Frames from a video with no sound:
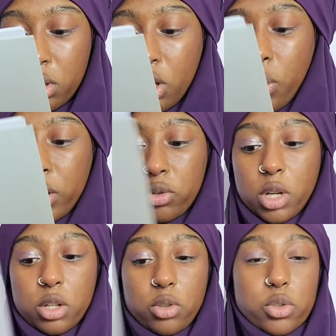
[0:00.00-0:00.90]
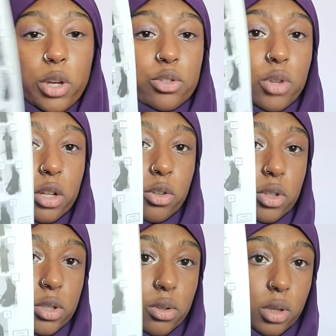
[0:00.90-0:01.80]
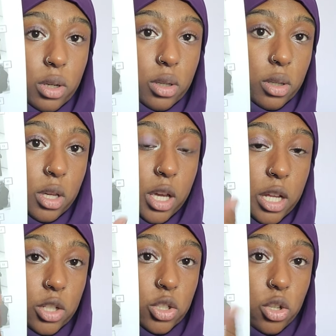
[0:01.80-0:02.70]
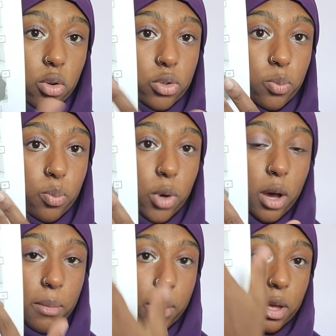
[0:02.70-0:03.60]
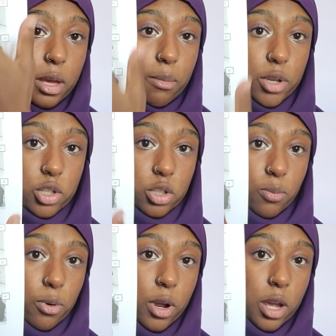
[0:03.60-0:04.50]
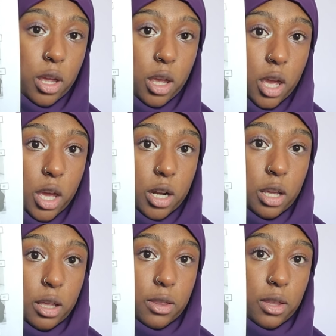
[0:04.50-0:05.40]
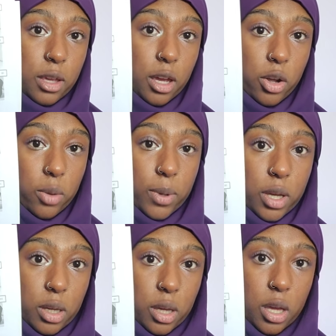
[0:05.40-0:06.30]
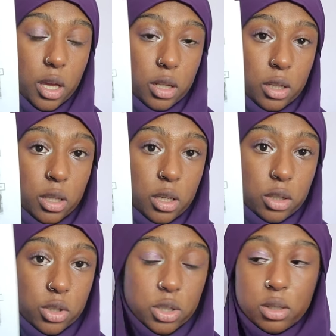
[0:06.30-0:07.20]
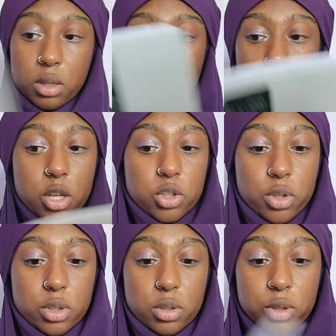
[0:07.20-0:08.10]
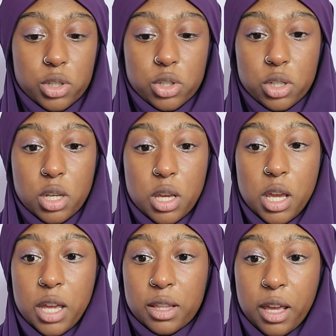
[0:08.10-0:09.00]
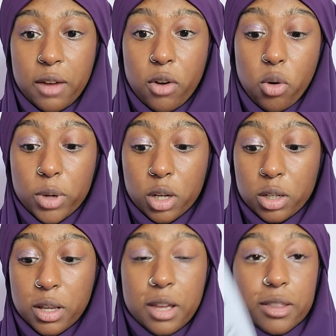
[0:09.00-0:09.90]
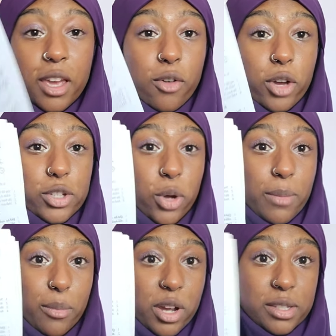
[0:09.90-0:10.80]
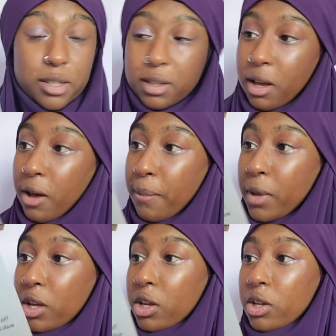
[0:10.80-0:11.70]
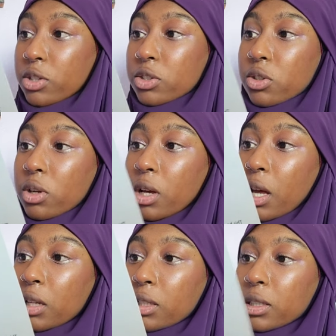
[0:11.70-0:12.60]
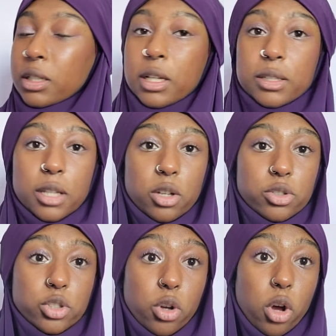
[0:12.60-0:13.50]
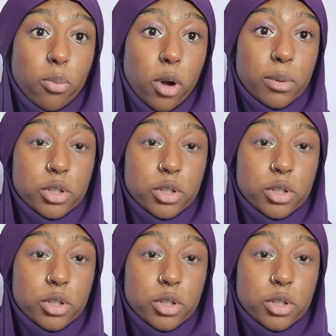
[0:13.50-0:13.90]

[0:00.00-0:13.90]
not know, so I do not know this surah, and it shows, visions of praying, and the Arabic, and the English, and transliteration, and they have, oh my god, so I memorized, Surah Al-Ikhlas. I'll probably